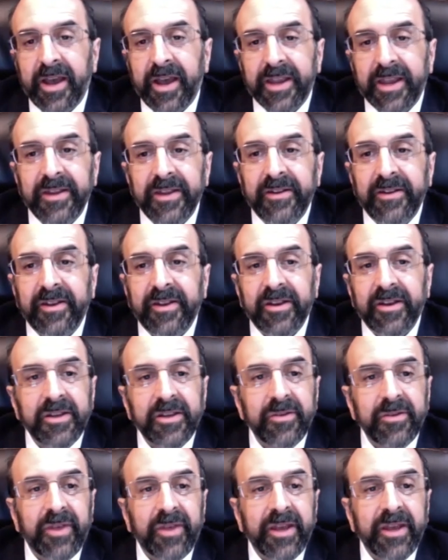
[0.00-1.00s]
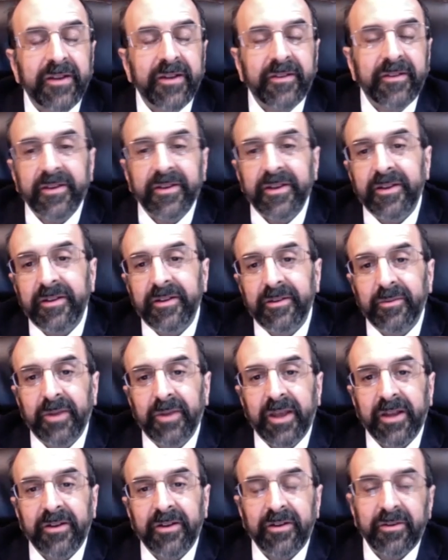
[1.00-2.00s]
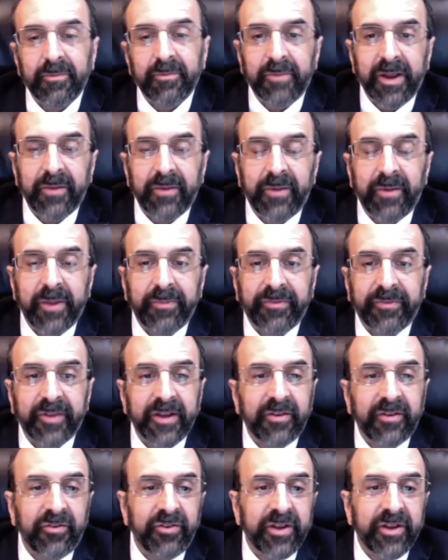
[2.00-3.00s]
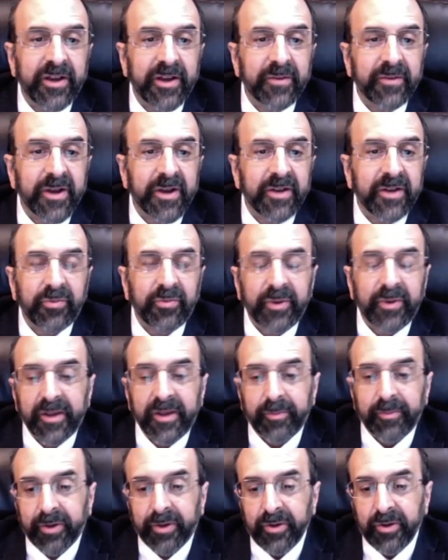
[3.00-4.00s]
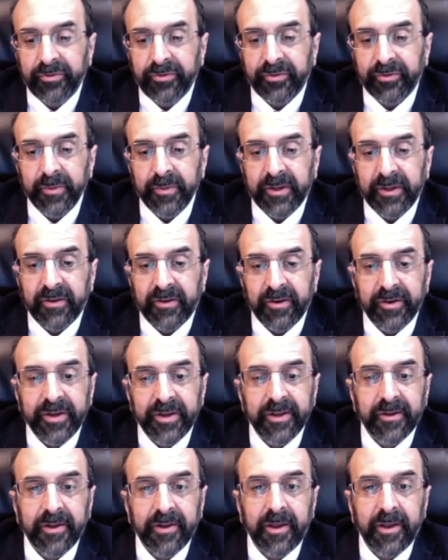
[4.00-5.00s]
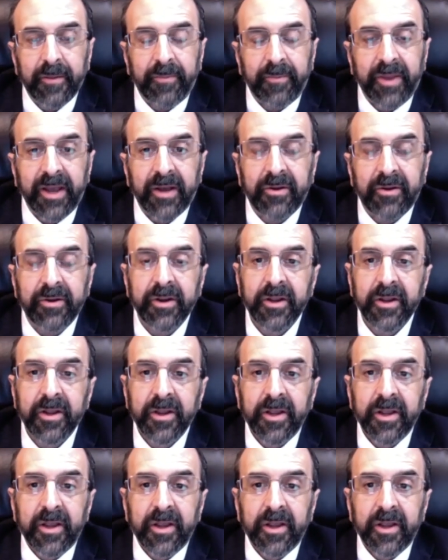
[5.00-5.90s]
I can tell you that uh, at my website, Jihad Watch, when I post material about